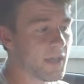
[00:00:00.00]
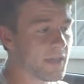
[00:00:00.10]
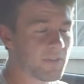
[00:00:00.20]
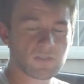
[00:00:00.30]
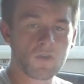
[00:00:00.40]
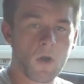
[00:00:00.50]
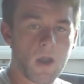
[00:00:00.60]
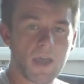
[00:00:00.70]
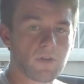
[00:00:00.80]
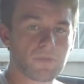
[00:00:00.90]
In this
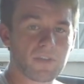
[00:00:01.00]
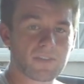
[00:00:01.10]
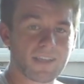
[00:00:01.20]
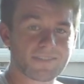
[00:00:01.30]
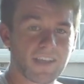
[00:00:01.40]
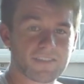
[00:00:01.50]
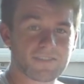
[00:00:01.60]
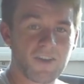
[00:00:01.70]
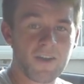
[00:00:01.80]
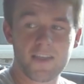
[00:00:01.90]
car, I don't think that's
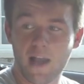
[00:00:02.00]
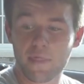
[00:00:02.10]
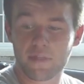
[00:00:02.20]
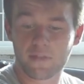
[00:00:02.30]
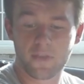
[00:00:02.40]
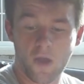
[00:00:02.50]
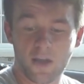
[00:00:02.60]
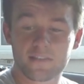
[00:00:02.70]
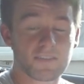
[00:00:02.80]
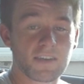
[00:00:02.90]
necessary, and I think they
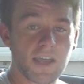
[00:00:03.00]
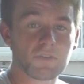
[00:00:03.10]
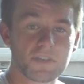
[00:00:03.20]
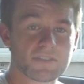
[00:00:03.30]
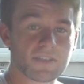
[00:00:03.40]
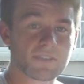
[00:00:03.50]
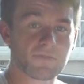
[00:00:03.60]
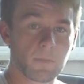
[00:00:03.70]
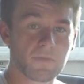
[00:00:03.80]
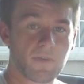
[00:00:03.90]
honestly nailed these seats
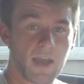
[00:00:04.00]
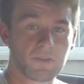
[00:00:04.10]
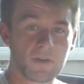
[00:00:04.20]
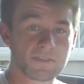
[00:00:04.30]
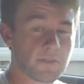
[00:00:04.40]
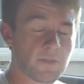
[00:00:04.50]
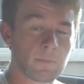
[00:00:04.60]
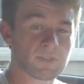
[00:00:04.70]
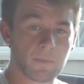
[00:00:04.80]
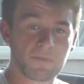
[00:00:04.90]
from the factory. It's a
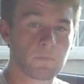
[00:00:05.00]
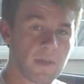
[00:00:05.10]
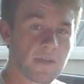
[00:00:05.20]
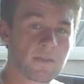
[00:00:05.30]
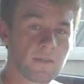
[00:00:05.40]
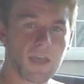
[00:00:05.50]
thumbs up from me.